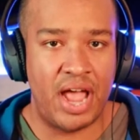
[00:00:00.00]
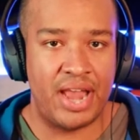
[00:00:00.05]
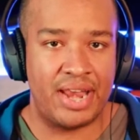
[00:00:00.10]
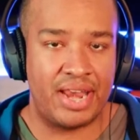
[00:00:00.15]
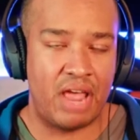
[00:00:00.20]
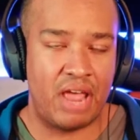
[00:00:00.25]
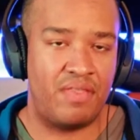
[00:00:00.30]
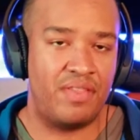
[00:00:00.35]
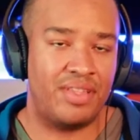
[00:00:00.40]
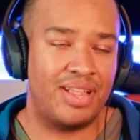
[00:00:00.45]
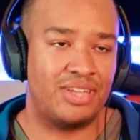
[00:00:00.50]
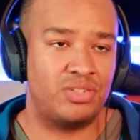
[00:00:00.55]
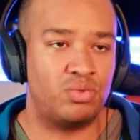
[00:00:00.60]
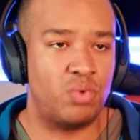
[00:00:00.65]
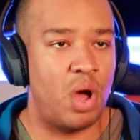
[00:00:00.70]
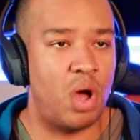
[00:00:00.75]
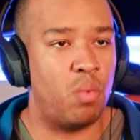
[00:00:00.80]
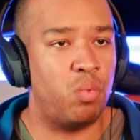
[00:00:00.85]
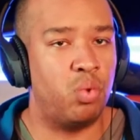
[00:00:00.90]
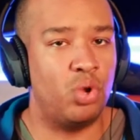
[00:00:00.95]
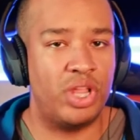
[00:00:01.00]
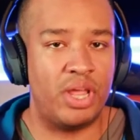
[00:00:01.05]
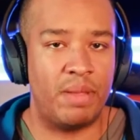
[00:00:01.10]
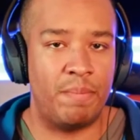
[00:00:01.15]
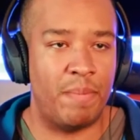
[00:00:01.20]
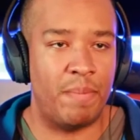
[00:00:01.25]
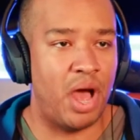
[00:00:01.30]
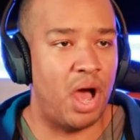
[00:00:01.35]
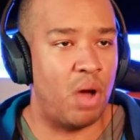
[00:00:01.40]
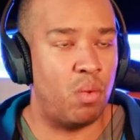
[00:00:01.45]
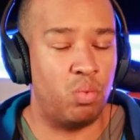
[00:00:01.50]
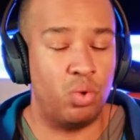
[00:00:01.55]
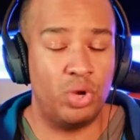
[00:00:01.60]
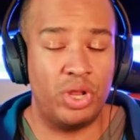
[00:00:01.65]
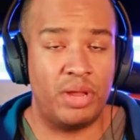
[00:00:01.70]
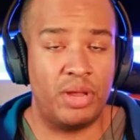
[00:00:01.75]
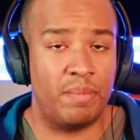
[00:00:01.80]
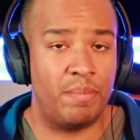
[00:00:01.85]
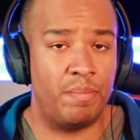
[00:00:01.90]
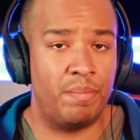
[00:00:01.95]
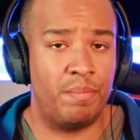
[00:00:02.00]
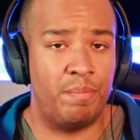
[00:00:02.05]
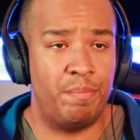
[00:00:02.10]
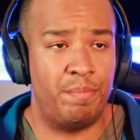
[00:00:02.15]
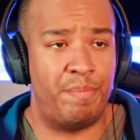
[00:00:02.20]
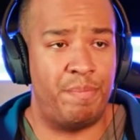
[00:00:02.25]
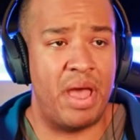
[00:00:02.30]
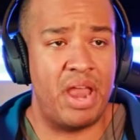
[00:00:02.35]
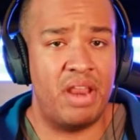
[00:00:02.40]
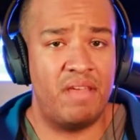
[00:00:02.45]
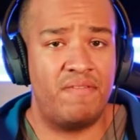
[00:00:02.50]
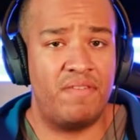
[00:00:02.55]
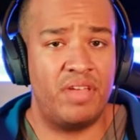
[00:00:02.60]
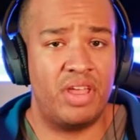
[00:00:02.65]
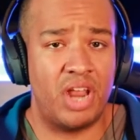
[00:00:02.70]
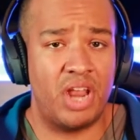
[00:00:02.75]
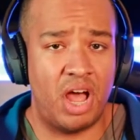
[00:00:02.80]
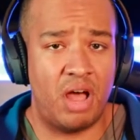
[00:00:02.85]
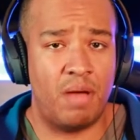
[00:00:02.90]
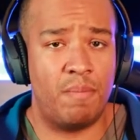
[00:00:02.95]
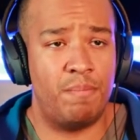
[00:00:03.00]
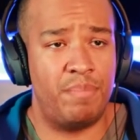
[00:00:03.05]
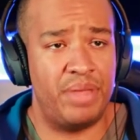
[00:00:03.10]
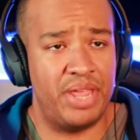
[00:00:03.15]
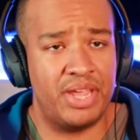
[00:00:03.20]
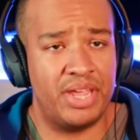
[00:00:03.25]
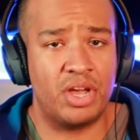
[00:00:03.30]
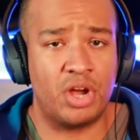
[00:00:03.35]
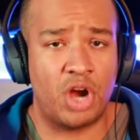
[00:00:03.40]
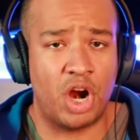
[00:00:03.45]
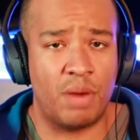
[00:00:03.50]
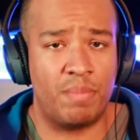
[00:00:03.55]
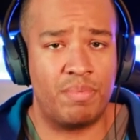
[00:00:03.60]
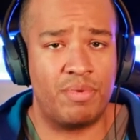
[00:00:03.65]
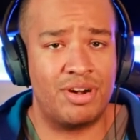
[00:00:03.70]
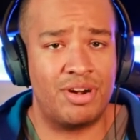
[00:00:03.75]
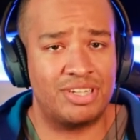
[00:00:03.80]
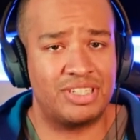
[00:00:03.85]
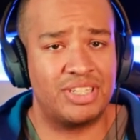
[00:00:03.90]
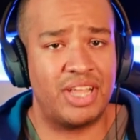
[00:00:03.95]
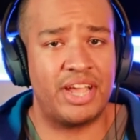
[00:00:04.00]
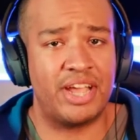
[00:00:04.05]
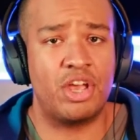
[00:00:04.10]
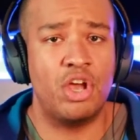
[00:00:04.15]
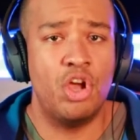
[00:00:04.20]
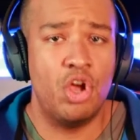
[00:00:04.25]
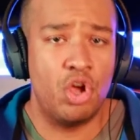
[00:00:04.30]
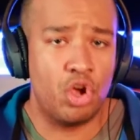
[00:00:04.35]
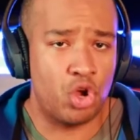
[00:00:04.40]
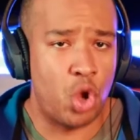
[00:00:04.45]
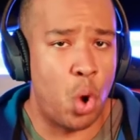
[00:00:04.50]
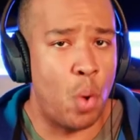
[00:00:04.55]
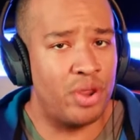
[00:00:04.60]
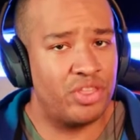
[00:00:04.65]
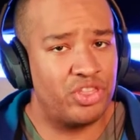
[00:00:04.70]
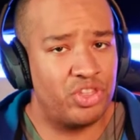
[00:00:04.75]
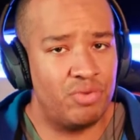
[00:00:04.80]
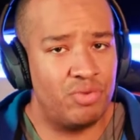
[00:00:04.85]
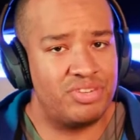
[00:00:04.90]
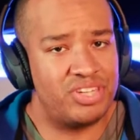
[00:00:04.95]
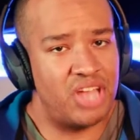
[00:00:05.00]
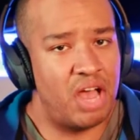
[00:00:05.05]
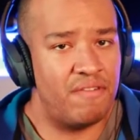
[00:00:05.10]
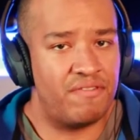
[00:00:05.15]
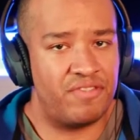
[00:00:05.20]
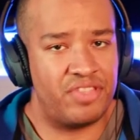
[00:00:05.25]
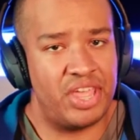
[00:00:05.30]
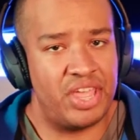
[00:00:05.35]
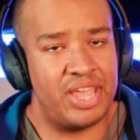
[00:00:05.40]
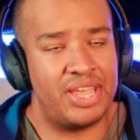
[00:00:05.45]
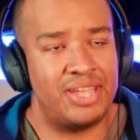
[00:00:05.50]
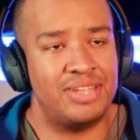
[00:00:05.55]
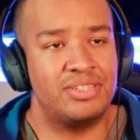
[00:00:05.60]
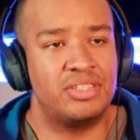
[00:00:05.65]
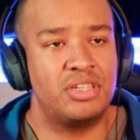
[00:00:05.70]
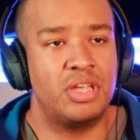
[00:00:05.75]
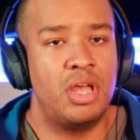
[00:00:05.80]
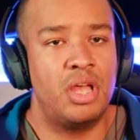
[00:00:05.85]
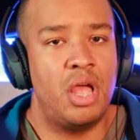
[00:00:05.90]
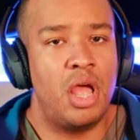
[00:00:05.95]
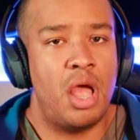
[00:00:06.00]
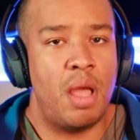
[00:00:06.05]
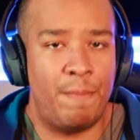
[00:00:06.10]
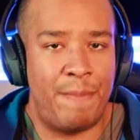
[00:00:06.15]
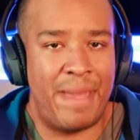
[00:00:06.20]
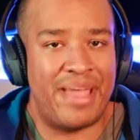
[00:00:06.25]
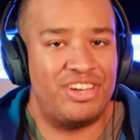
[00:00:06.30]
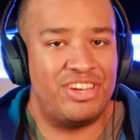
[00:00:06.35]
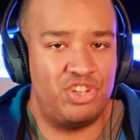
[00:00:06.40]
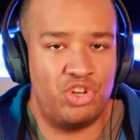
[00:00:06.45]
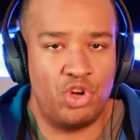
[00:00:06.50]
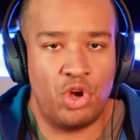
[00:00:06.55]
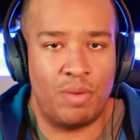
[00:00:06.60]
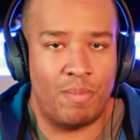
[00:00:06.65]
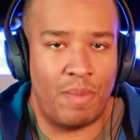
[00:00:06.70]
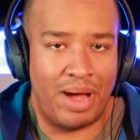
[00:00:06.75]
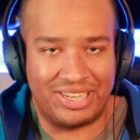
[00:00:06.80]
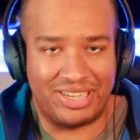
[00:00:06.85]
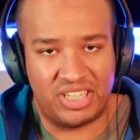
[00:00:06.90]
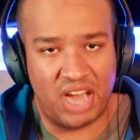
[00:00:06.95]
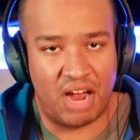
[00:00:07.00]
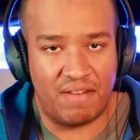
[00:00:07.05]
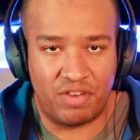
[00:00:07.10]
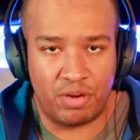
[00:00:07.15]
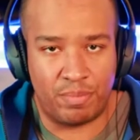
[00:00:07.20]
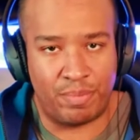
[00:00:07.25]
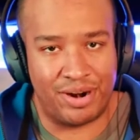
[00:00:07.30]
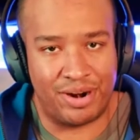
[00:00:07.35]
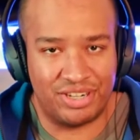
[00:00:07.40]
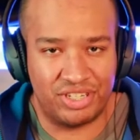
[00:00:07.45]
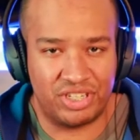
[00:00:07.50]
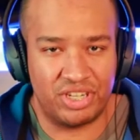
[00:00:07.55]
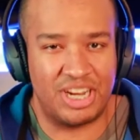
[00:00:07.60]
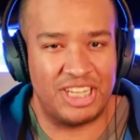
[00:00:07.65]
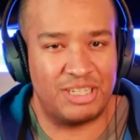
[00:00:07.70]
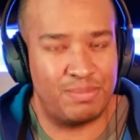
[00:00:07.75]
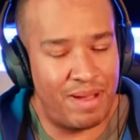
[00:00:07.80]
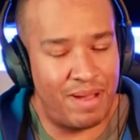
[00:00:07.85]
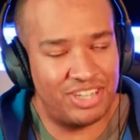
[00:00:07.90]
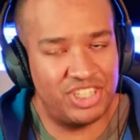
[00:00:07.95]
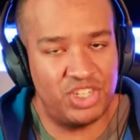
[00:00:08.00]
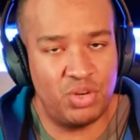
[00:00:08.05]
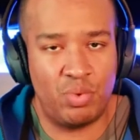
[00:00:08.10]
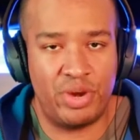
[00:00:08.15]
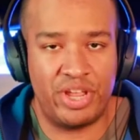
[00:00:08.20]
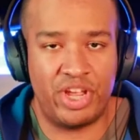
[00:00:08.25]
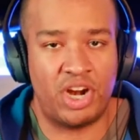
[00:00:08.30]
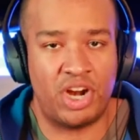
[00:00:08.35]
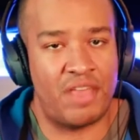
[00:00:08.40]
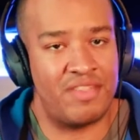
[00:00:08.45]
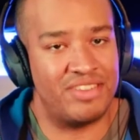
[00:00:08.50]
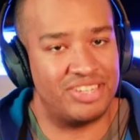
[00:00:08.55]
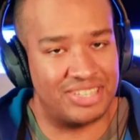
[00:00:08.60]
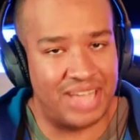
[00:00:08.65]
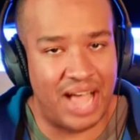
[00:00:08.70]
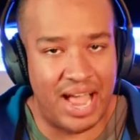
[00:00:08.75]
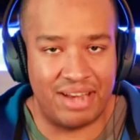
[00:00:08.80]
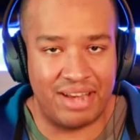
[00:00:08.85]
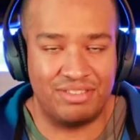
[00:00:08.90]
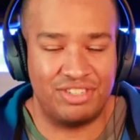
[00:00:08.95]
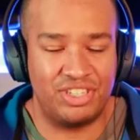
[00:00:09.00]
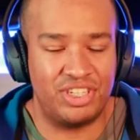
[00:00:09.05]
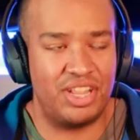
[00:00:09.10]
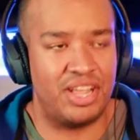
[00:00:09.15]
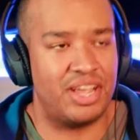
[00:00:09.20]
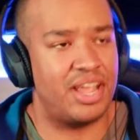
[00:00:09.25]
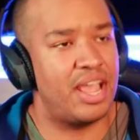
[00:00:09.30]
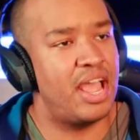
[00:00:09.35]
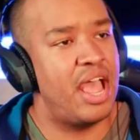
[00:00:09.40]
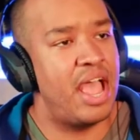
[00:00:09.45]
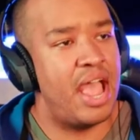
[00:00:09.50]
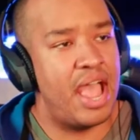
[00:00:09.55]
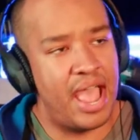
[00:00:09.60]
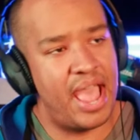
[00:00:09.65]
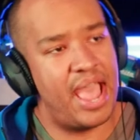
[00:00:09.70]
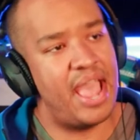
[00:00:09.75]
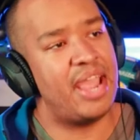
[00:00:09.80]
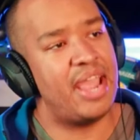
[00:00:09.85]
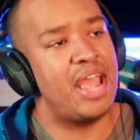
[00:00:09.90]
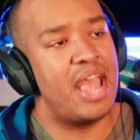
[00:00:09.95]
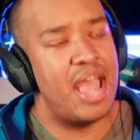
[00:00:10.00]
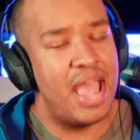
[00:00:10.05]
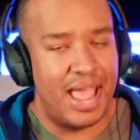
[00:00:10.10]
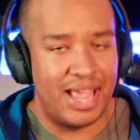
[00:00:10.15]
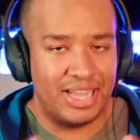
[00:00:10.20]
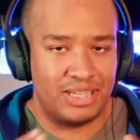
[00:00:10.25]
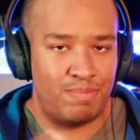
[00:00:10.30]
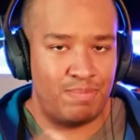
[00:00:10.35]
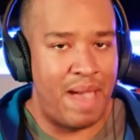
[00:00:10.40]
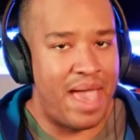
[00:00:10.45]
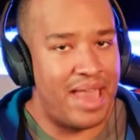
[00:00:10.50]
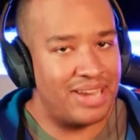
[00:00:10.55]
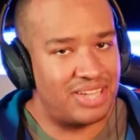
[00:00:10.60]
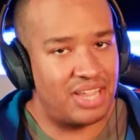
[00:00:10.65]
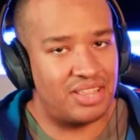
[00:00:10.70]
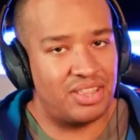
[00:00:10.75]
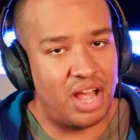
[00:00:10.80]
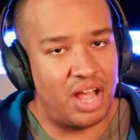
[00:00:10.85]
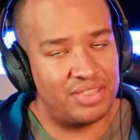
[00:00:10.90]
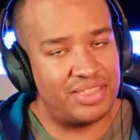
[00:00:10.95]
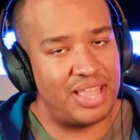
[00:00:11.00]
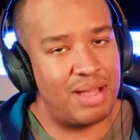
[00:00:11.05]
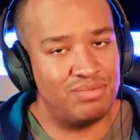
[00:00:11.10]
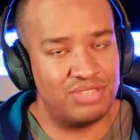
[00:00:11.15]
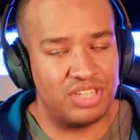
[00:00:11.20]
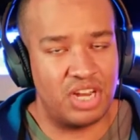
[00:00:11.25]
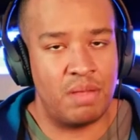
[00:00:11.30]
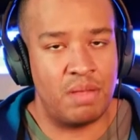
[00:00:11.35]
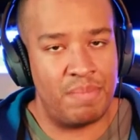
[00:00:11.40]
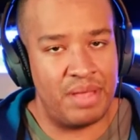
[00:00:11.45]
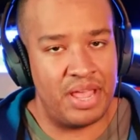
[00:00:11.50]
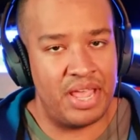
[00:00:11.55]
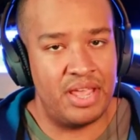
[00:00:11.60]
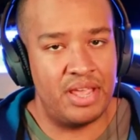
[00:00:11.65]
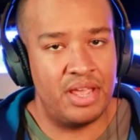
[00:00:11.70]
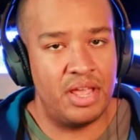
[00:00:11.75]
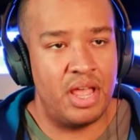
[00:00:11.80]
And I think that's a really, a really benefit of being a carpenter. It's like going through tough things makes you a, a tougher person, especially when you go on the other side and you see like, hey, as bad as I thought that was gonna be,